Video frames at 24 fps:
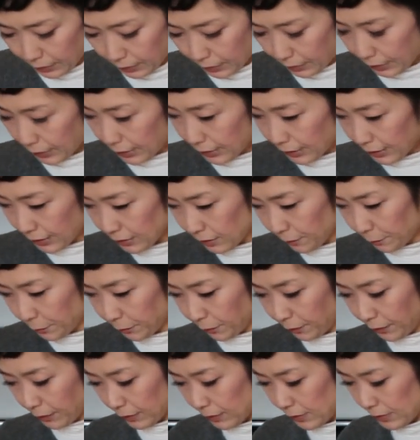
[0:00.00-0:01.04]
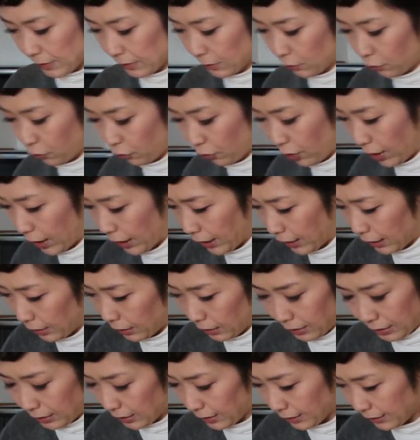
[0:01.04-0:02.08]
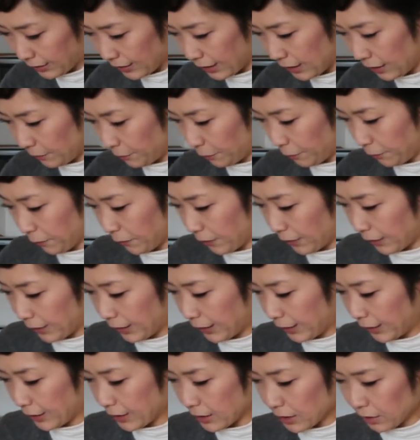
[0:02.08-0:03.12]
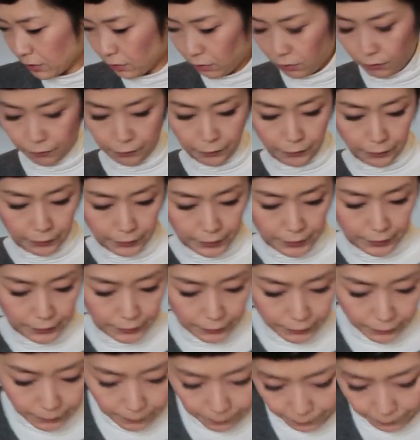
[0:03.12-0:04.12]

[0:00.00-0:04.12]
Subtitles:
And let's put this dry, deep fried tofu too.